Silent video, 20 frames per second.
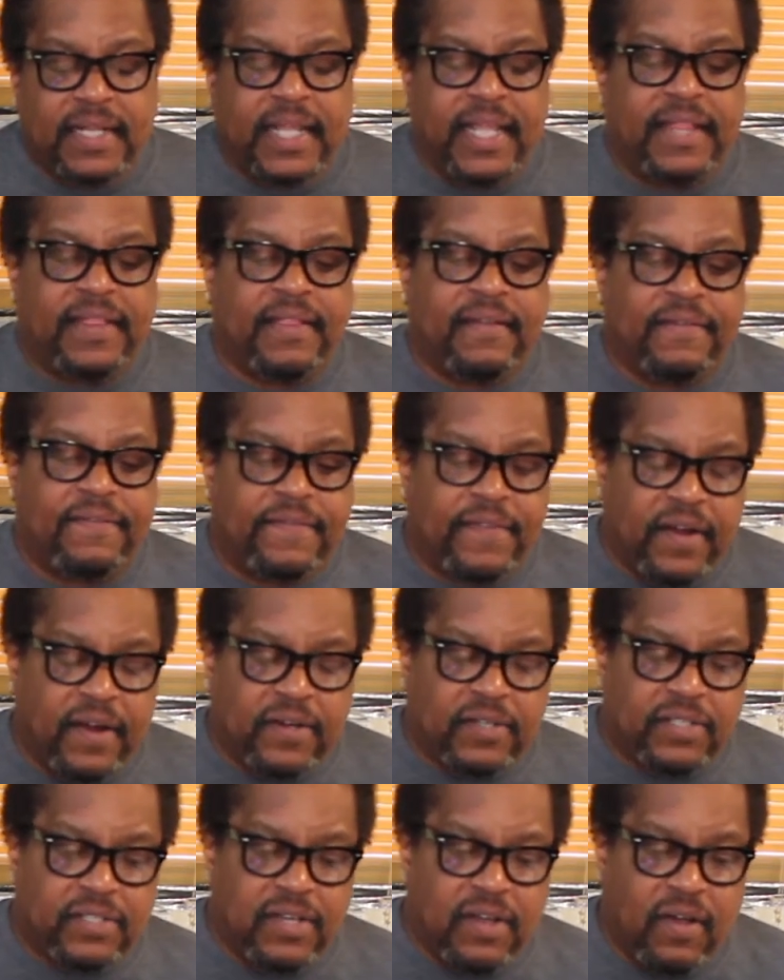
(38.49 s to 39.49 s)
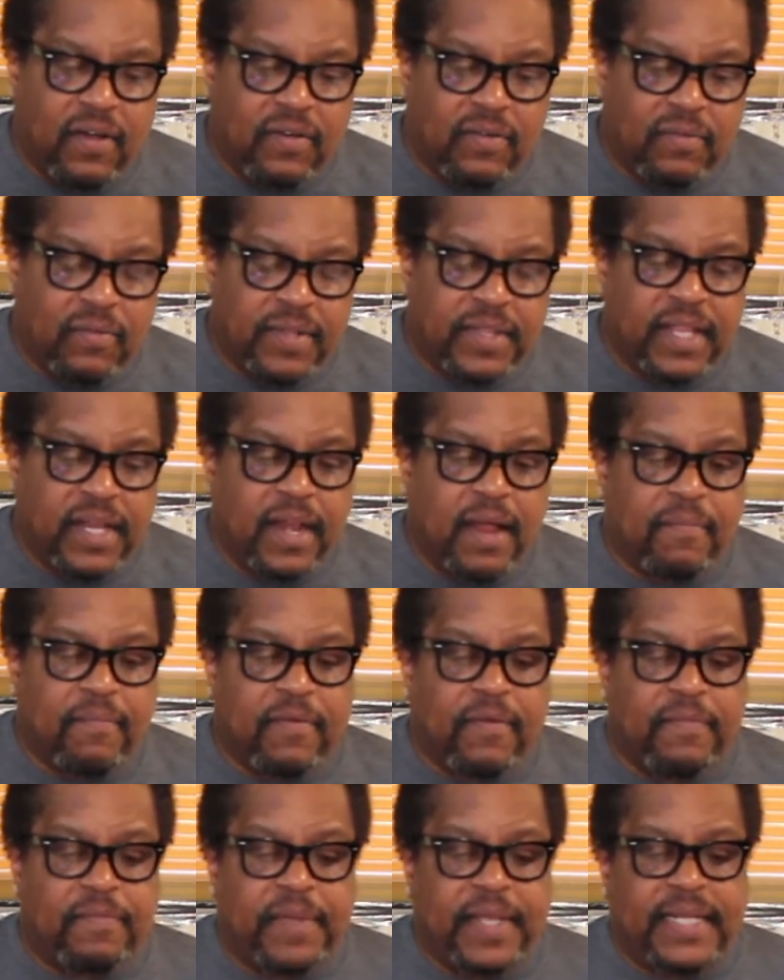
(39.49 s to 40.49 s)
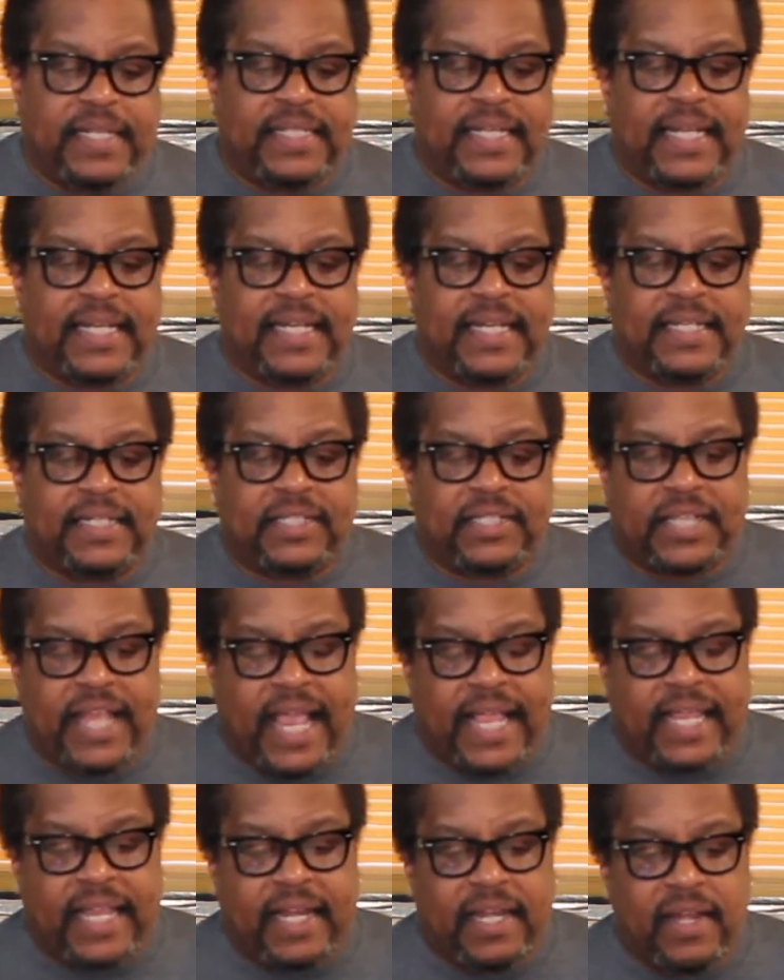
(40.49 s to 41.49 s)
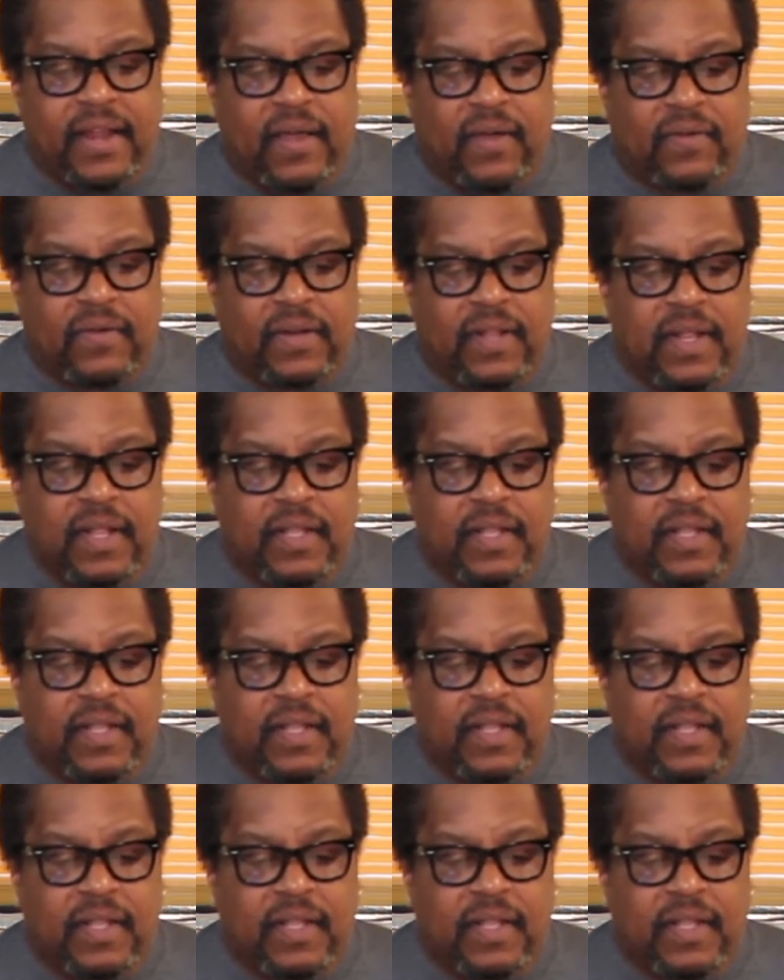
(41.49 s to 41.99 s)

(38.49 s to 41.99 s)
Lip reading: in the first note with the number of beats in the second note.